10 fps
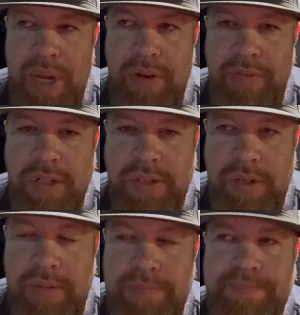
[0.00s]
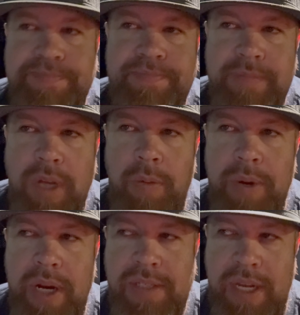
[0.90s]
anniversary. I hope you
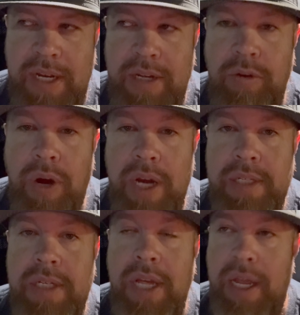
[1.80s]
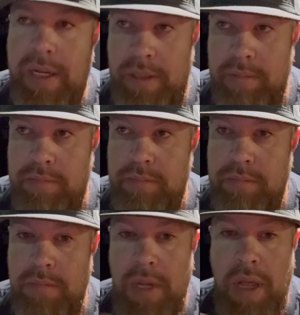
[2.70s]
guys had a great day.
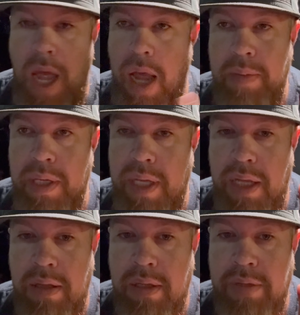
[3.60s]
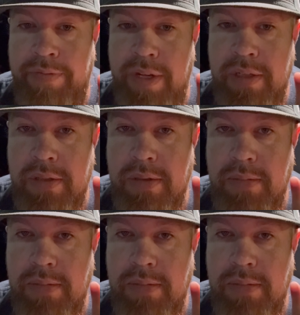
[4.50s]
I mean that. Look at the face.